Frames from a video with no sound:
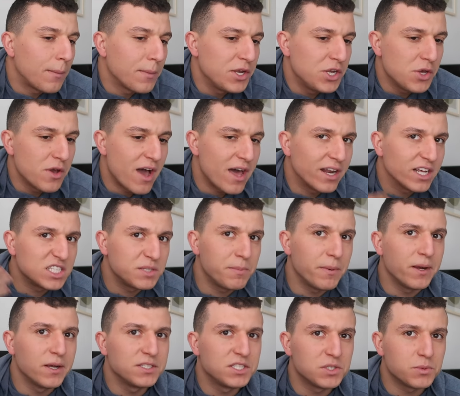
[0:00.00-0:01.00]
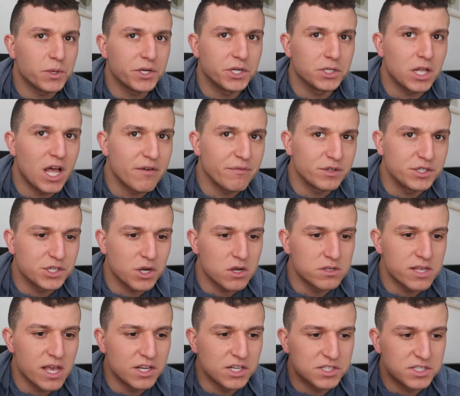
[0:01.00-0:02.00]
I mean, you had experiences where your life
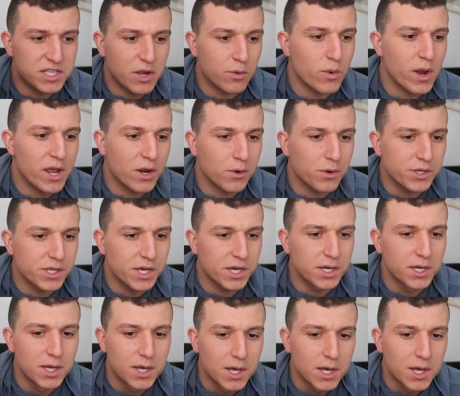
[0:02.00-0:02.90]
insurance agents they ran on you.